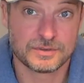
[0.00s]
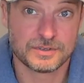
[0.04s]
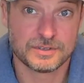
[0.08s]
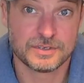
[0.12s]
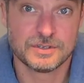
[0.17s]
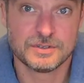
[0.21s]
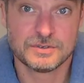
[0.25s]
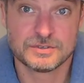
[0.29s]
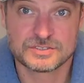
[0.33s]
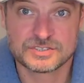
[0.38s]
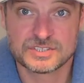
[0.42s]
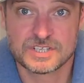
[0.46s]
the
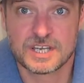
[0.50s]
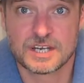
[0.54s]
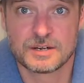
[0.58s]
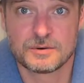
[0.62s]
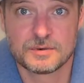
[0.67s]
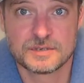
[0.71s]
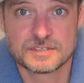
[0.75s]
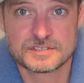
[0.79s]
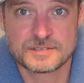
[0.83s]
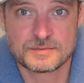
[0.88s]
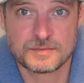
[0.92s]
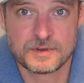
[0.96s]
noodles, you got to
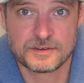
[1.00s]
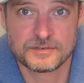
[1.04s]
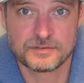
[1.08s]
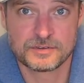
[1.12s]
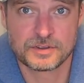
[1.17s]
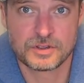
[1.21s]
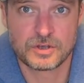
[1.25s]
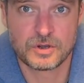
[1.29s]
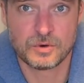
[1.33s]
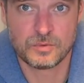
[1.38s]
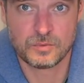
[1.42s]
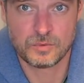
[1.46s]
rinse them off
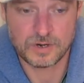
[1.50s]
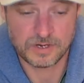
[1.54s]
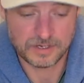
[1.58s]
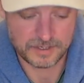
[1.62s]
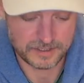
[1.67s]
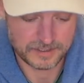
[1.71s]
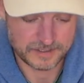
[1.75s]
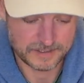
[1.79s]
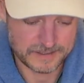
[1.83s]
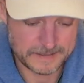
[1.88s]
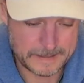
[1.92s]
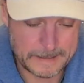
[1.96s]
with cold
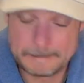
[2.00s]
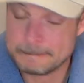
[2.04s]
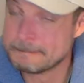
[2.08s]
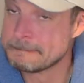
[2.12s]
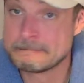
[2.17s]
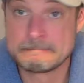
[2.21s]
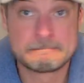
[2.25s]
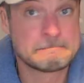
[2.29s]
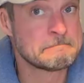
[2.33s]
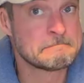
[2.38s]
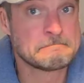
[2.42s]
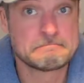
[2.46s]
water.
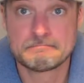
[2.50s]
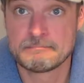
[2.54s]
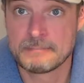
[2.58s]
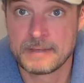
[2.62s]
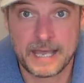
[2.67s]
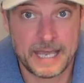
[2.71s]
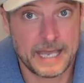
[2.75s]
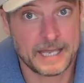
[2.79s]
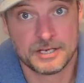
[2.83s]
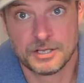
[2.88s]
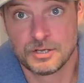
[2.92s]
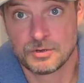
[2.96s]

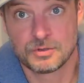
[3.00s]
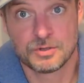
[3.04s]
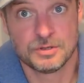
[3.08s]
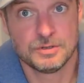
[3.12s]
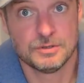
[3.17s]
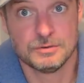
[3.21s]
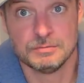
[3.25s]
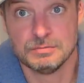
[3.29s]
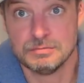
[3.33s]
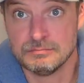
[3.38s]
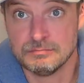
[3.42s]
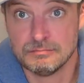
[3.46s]
Had no
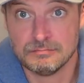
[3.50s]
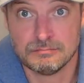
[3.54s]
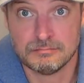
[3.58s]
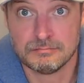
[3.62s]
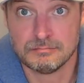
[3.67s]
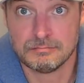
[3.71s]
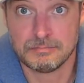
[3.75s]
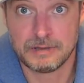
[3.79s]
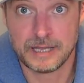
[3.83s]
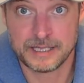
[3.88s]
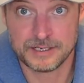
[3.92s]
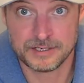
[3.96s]
clue.
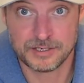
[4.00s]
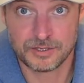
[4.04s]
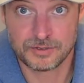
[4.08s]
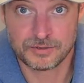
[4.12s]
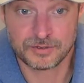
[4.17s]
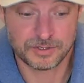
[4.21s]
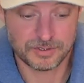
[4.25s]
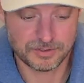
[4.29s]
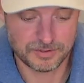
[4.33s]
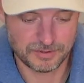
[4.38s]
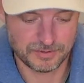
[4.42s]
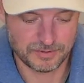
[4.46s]
Had no
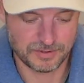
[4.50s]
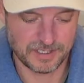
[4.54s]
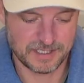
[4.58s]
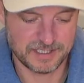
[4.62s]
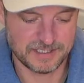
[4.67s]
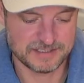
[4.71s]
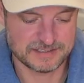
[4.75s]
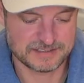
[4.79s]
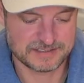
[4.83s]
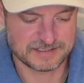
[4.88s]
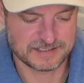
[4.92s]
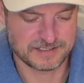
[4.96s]
clue,
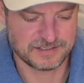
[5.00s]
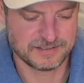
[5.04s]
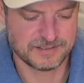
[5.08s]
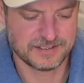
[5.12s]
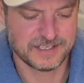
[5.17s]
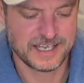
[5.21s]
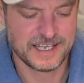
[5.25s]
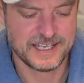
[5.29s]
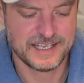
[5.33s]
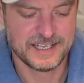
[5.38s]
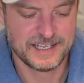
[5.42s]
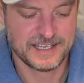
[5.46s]
right? So
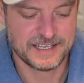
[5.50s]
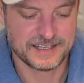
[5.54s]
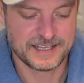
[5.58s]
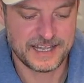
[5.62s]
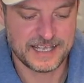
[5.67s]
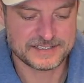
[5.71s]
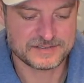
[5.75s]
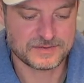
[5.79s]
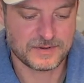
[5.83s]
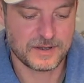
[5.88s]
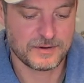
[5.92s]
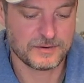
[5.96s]

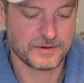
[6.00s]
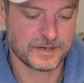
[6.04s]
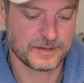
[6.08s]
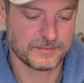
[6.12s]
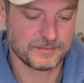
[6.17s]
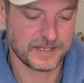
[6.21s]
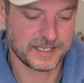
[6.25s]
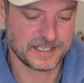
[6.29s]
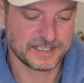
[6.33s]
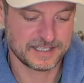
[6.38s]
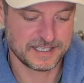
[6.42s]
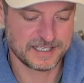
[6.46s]
that's why when I'm
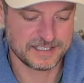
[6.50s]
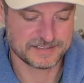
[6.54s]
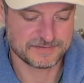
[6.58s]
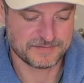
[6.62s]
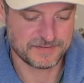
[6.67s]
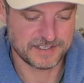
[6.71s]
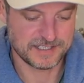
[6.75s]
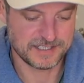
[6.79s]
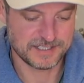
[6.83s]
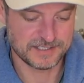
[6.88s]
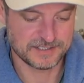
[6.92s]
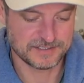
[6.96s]
making these
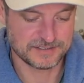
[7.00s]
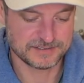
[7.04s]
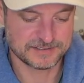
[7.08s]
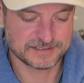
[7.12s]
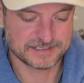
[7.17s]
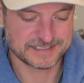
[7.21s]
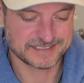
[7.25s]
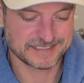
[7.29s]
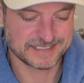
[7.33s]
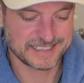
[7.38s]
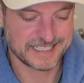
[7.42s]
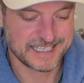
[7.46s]

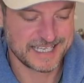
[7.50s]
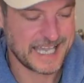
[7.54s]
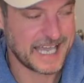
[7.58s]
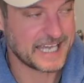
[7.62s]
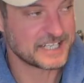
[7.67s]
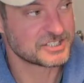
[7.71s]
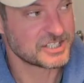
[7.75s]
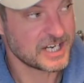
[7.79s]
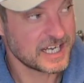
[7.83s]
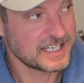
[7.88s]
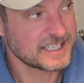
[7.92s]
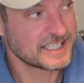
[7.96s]
videos, I
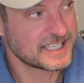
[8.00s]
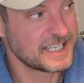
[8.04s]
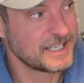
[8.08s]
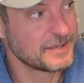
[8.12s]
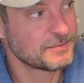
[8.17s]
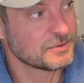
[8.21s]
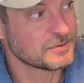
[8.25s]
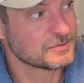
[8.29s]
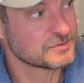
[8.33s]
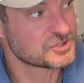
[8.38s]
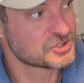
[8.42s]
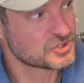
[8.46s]
try to keep
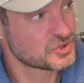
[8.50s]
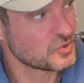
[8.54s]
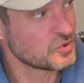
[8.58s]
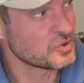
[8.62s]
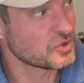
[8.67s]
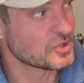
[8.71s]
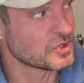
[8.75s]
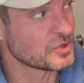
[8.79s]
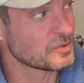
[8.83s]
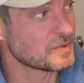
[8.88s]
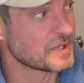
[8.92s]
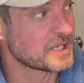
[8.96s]
them
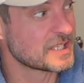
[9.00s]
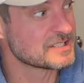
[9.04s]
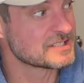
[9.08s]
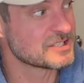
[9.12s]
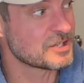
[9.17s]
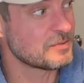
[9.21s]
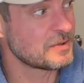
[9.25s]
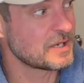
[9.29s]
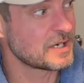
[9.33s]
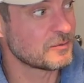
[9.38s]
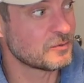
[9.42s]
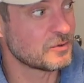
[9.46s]
shorter because
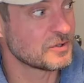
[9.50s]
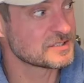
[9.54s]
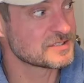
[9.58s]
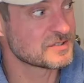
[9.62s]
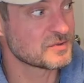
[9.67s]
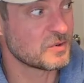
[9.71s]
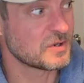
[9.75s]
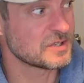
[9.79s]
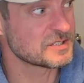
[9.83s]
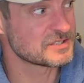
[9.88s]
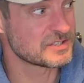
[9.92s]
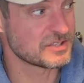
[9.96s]
nobody wants to
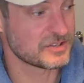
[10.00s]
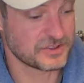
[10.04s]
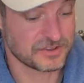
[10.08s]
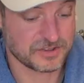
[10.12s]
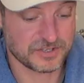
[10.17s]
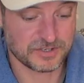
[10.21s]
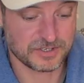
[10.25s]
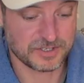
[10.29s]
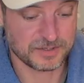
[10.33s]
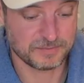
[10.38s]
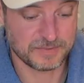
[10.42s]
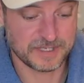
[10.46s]
watch a
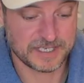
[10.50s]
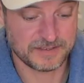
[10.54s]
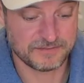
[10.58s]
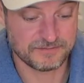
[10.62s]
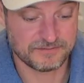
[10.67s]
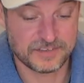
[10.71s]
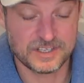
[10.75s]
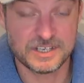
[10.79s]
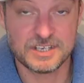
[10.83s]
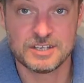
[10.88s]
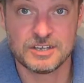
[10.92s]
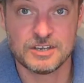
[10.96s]
30-minute
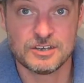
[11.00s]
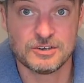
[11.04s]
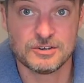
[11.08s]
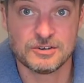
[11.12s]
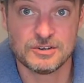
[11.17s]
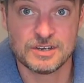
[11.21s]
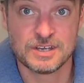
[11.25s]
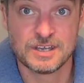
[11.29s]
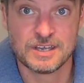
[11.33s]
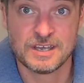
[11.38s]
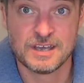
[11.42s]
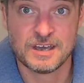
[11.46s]

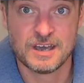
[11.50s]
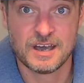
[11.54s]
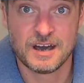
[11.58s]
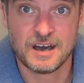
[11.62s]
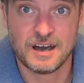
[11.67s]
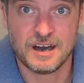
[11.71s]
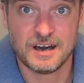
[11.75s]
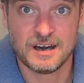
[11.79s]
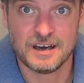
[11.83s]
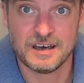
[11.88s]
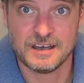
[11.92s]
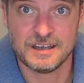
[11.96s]
video
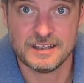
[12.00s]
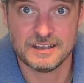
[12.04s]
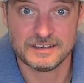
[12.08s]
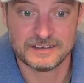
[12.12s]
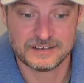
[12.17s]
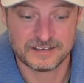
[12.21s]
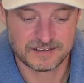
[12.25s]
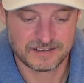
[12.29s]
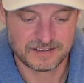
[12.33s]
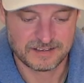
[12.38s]
on